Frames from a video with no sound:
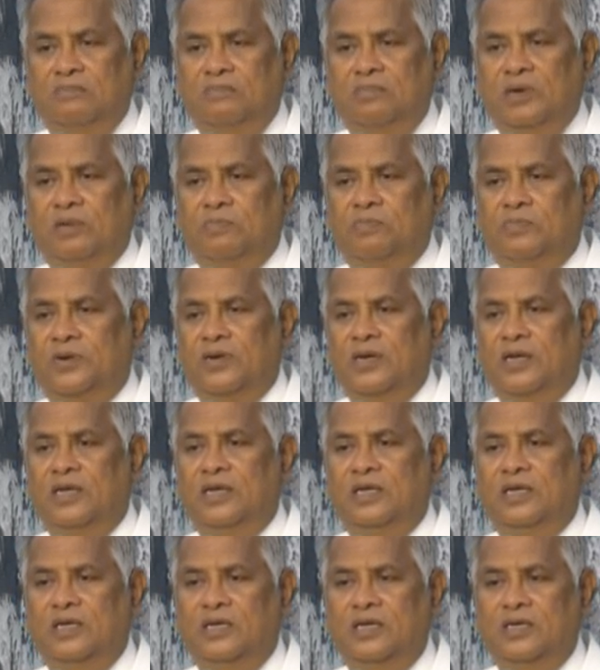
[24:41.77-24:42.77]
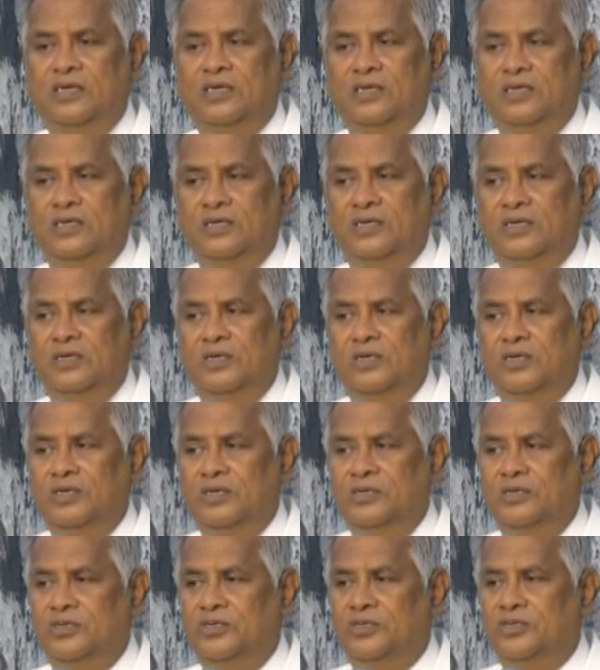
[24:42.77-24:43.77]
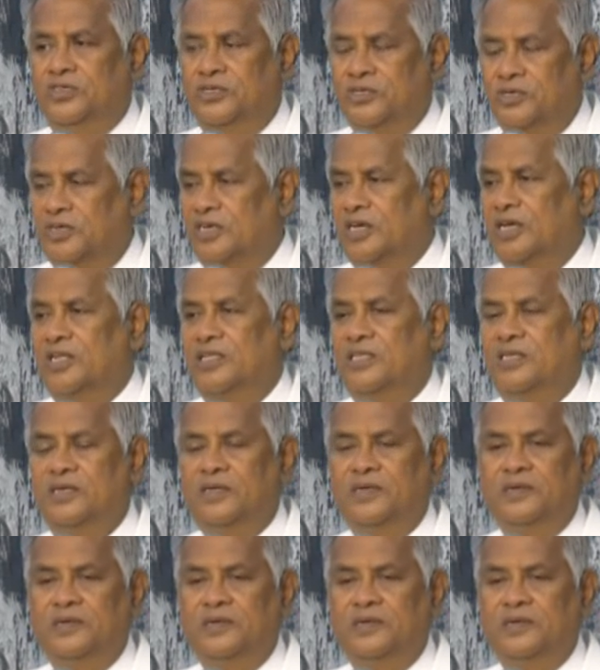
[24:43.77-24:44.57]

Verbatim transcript: by praying together.